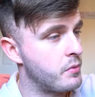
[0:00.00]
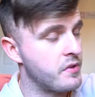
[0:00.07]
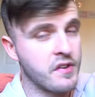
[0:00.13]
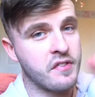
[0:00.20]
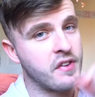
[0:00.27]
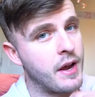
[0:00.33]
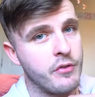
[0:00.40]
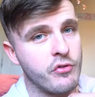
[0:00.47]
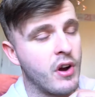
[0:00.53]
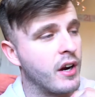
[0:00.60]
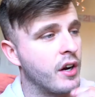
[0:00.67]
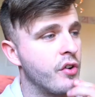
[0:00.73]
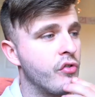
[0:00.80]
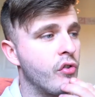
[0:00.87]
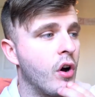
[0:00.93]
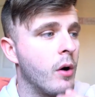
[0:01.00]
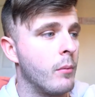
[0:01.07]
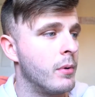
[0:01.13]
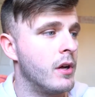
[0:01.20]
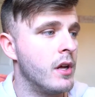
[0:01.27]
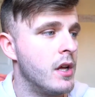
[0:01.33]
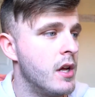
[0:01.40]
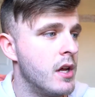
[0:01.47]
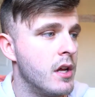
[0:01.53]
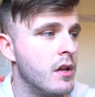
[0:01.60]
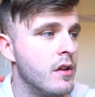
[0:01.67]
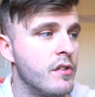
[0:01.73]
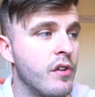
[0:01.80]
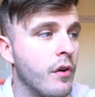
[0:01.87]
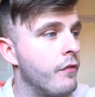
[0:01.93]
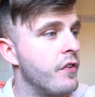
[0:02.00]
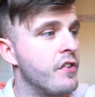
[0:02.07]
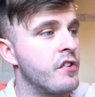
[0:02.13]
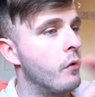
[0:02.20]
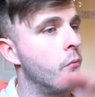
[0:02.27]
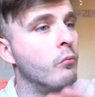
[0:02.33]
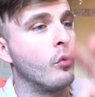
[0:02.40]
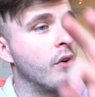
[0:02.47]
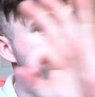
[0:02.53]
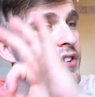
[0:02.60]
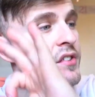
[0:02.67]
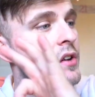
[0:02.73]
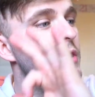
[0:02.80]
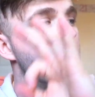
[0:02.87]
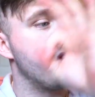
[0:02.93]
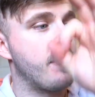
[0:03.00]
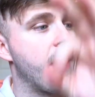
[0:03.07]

was the same drag and drop. So for some reason,